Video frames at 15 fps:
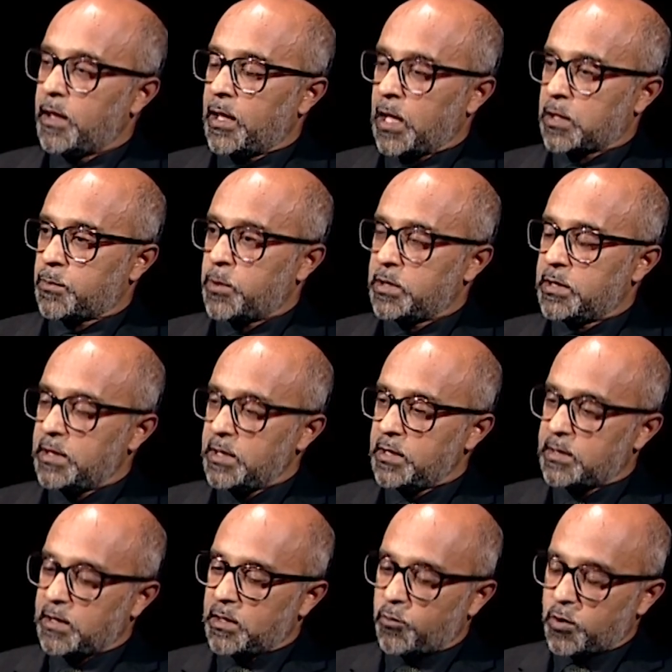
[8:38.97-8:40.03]
expertise
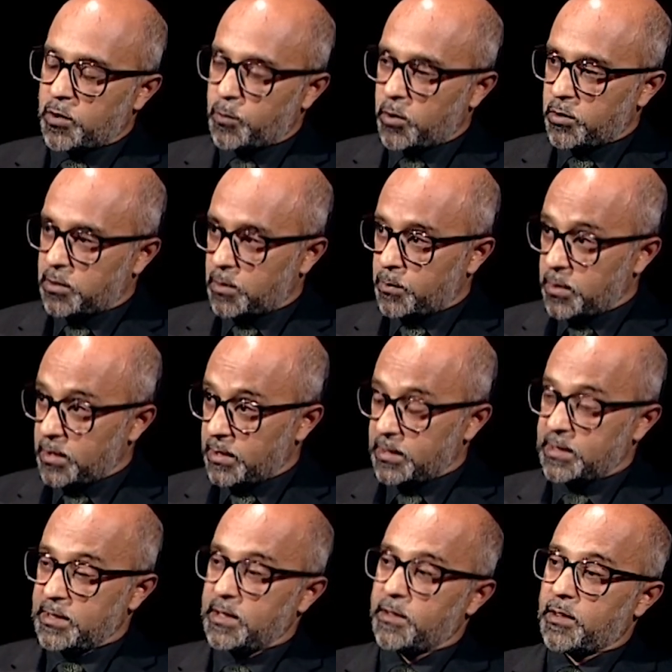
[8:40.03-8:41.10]
and the
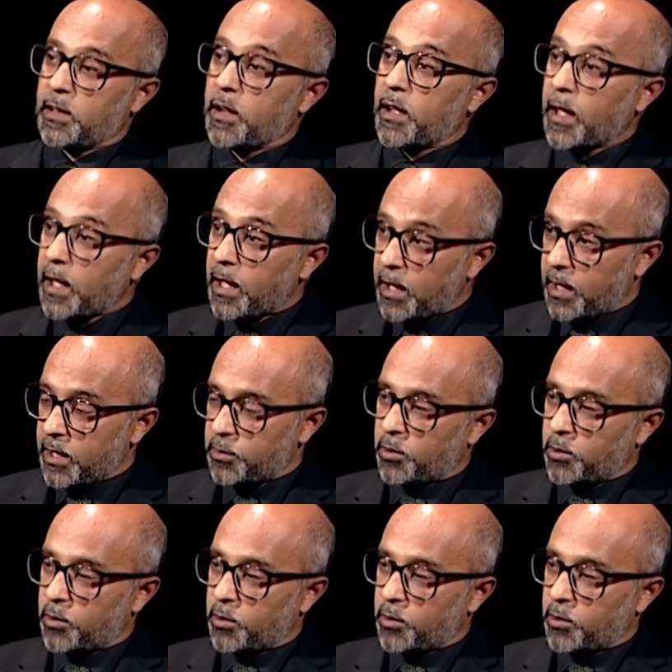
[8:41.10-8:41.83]
responsibility that I had